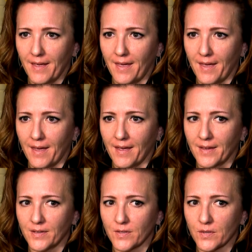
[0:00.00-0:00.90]

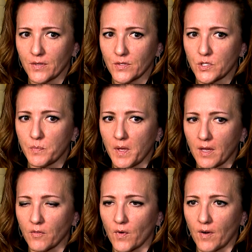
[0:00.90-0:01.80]
and speak
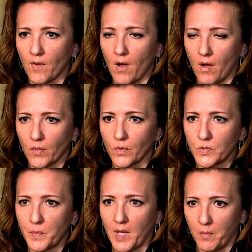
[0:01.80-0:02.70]
in front of all those
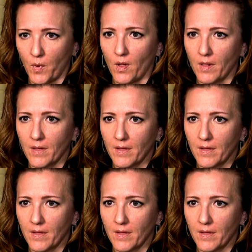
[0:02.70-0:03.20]
people